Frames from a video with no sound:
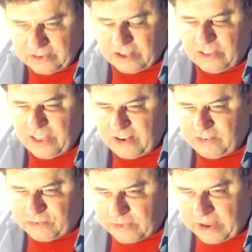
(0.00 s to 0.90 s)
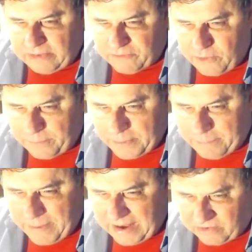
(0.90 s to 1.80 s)
to legislate from the
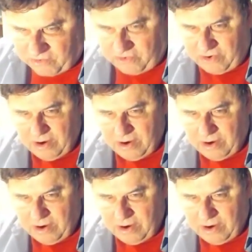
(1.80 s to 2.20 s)
bench.